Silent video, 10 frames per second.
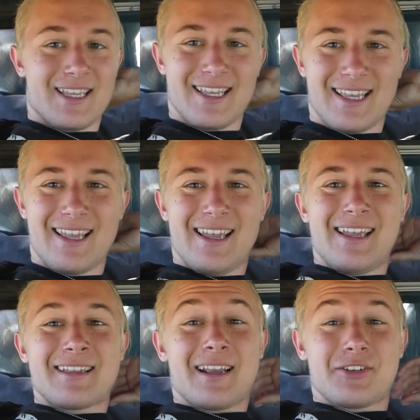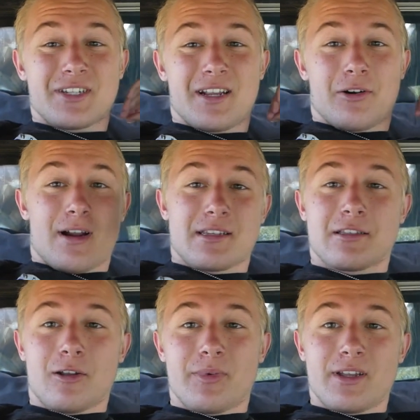kind of just kind of rest
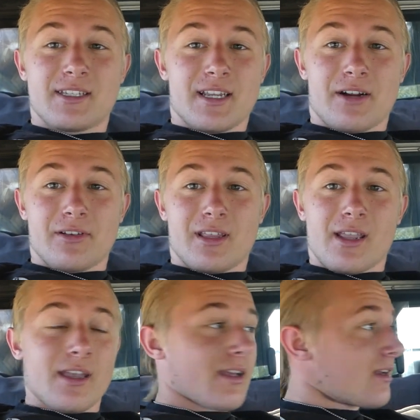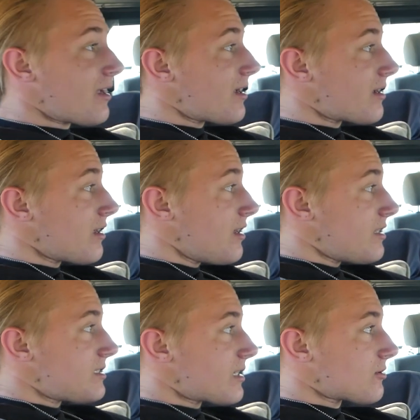a little bit, take everything in,
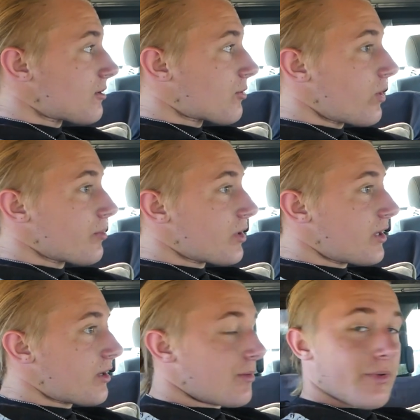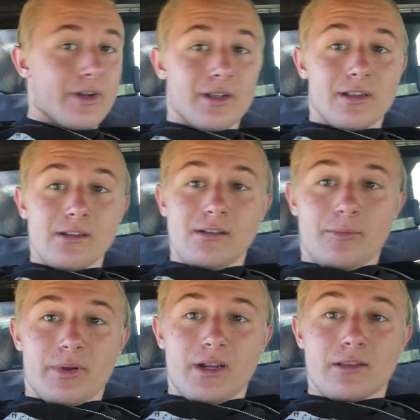take a little quick breather, but
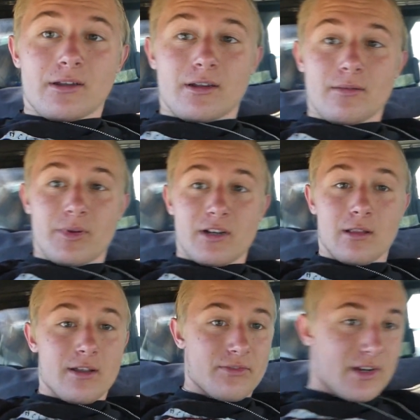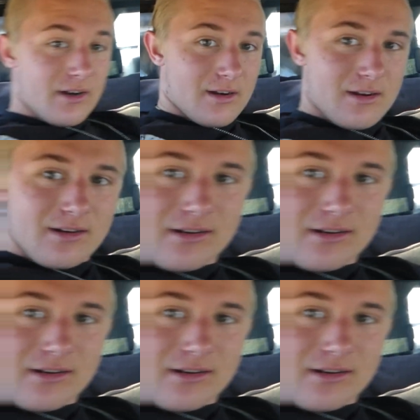I'll pan to the, I'll pan to the left here.